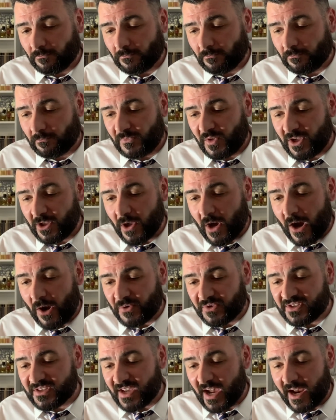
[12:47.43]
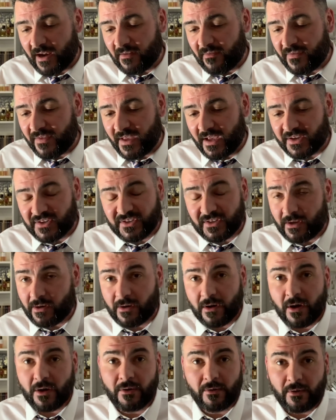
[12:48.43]
You know, outside of this,
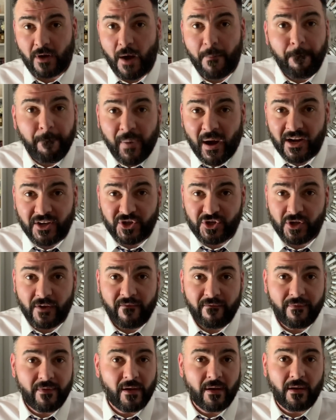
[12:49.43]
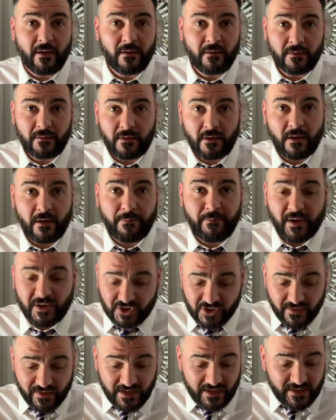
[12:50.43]
there are a bunch of
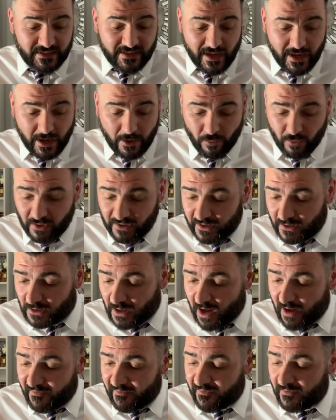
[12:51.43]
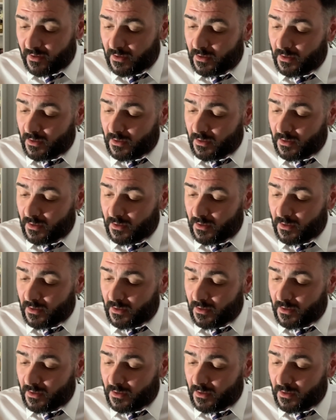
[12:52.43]
these that I really love.